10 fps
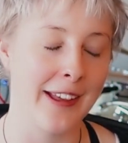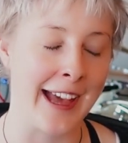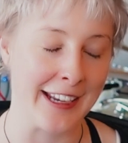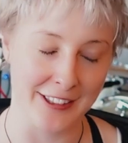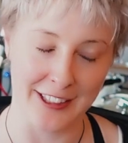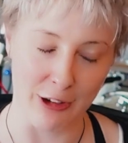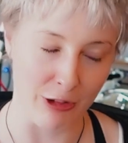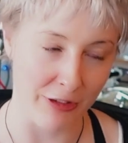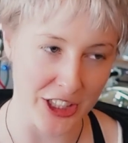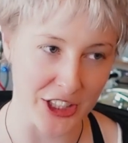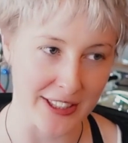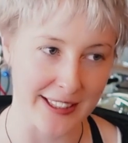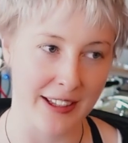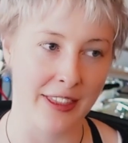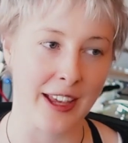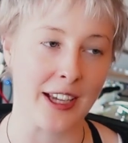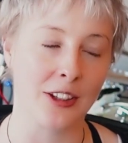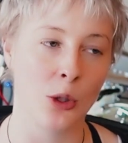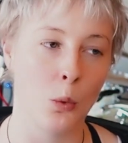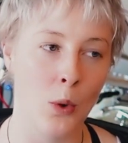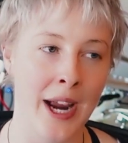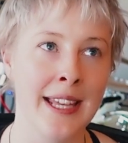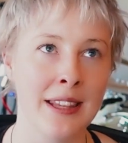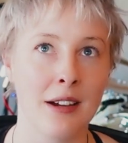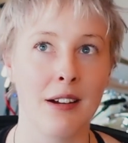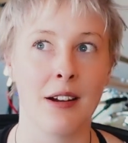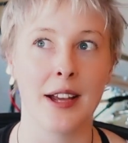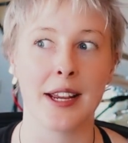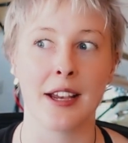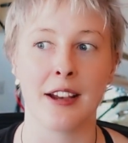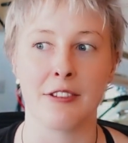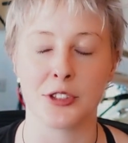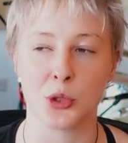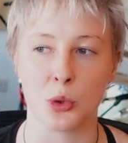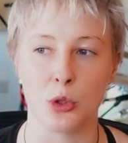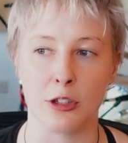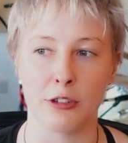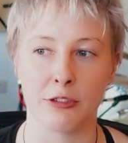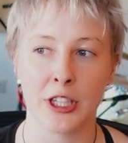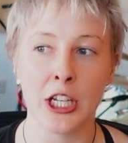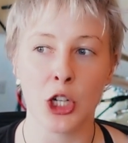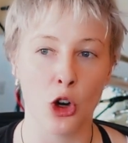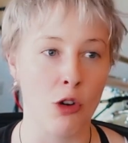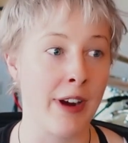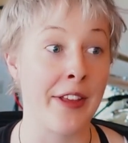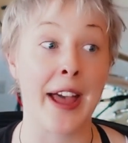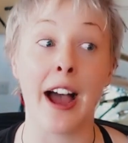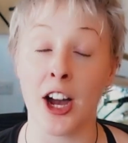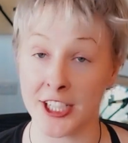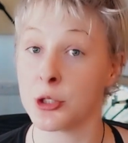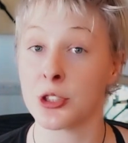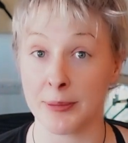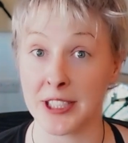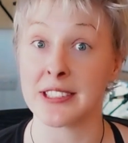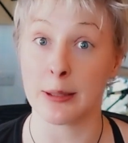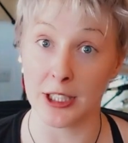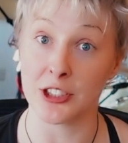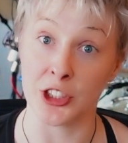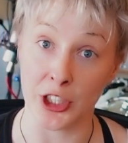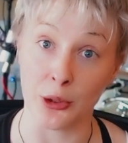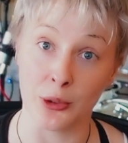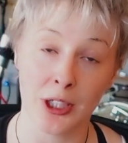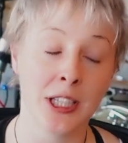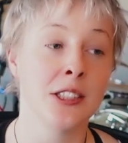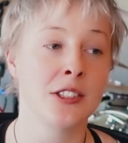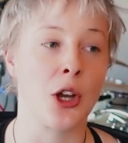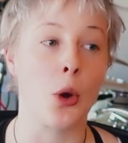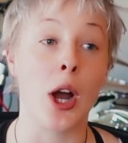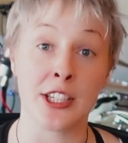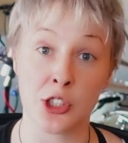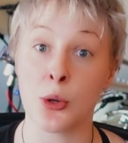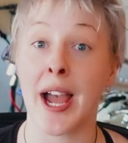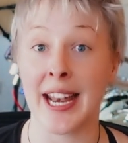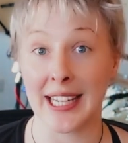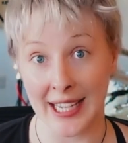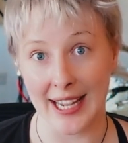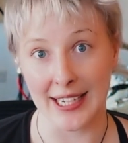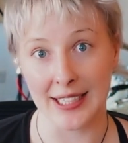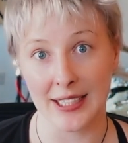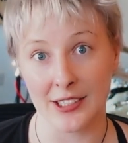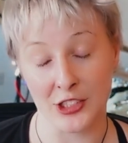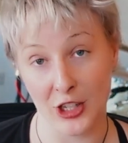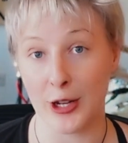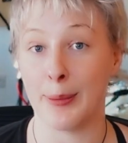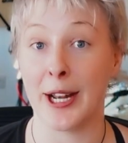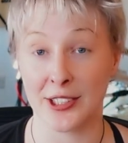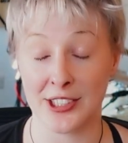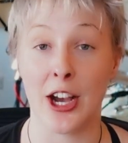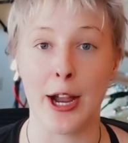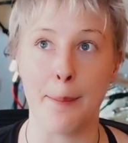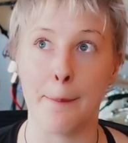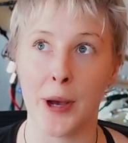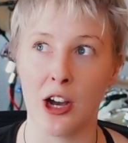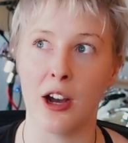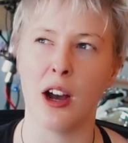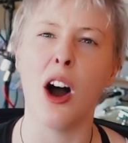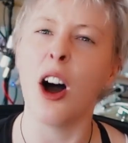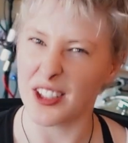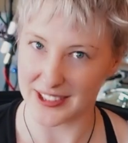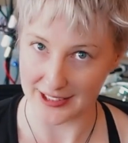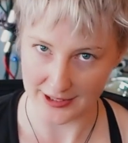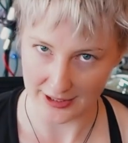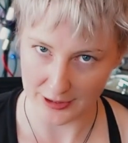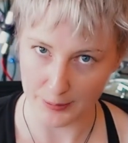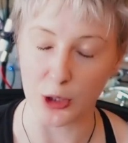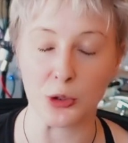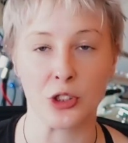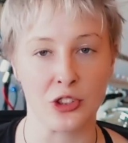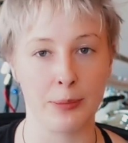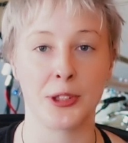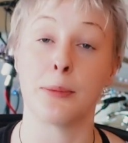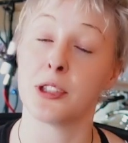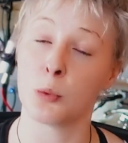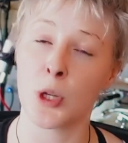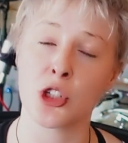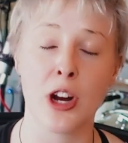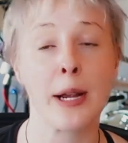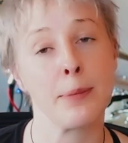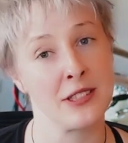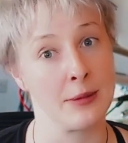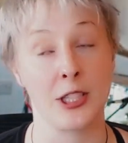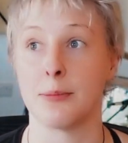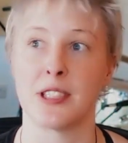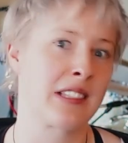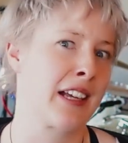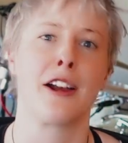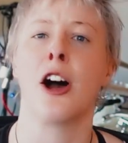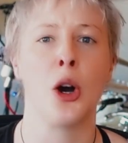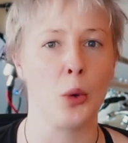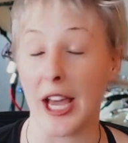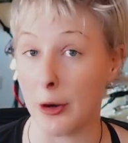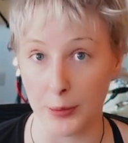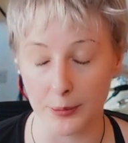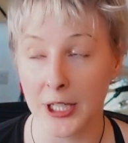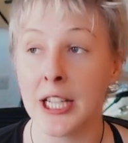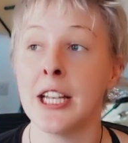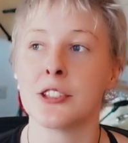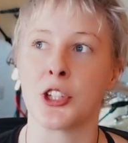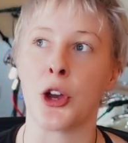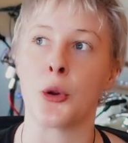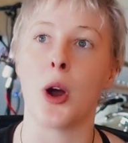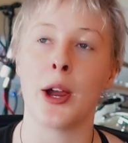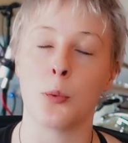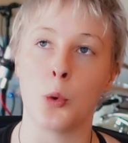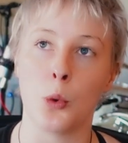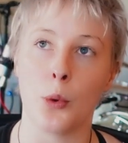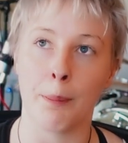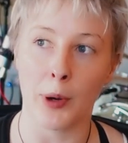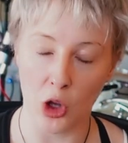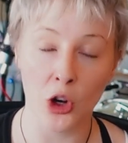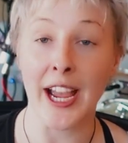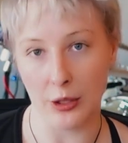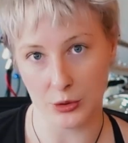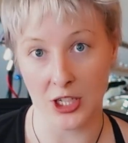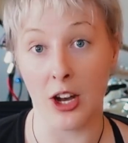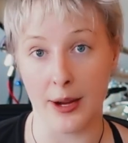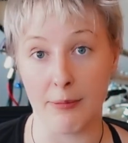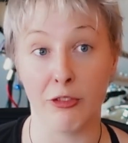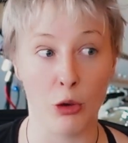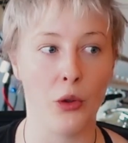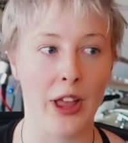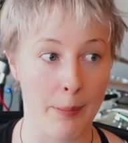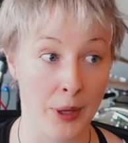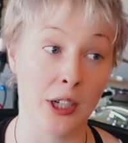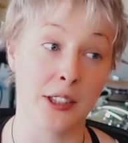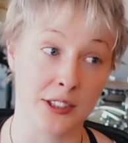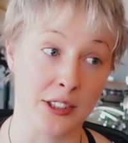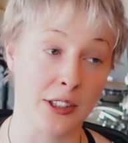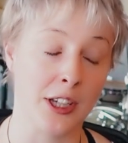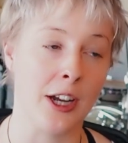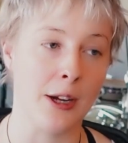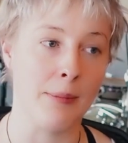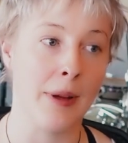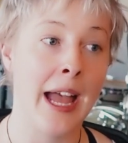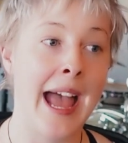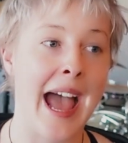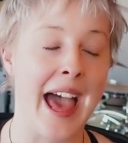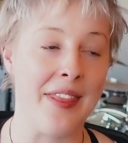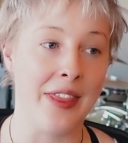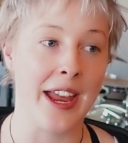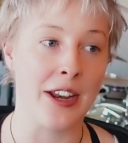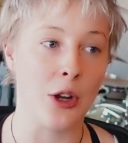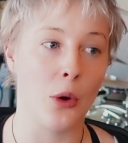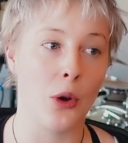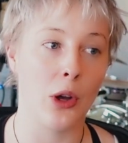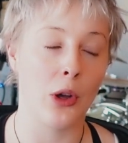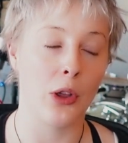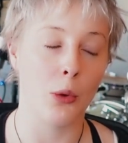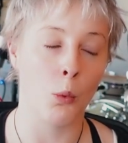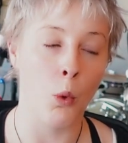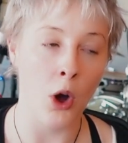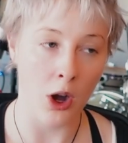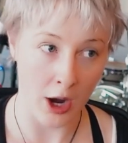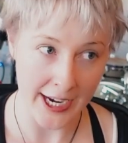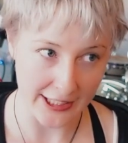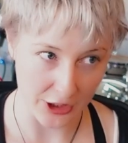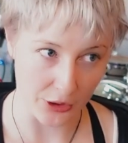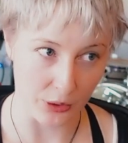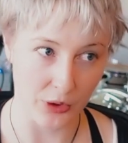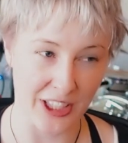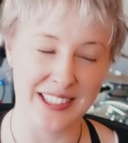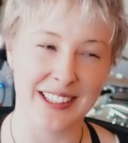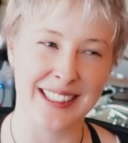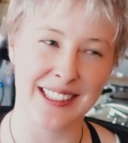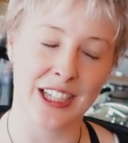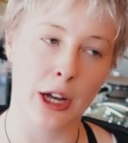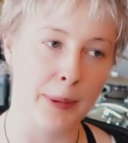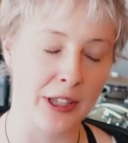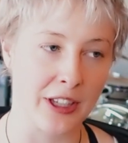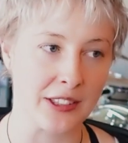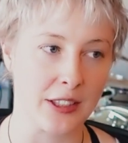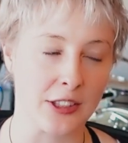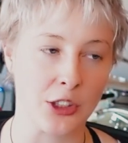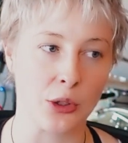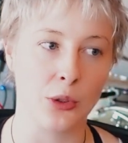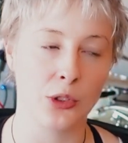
And yeah, revisions is a thing. The way that I have sort of gotten around that, I do something similar to you. So I do allocate a certain amount of time per artist, I suppose, because sometimes it's one track, but sometimes it's like a whole album. So I will block out time for that person. And then what I do, there's a couple of things I do.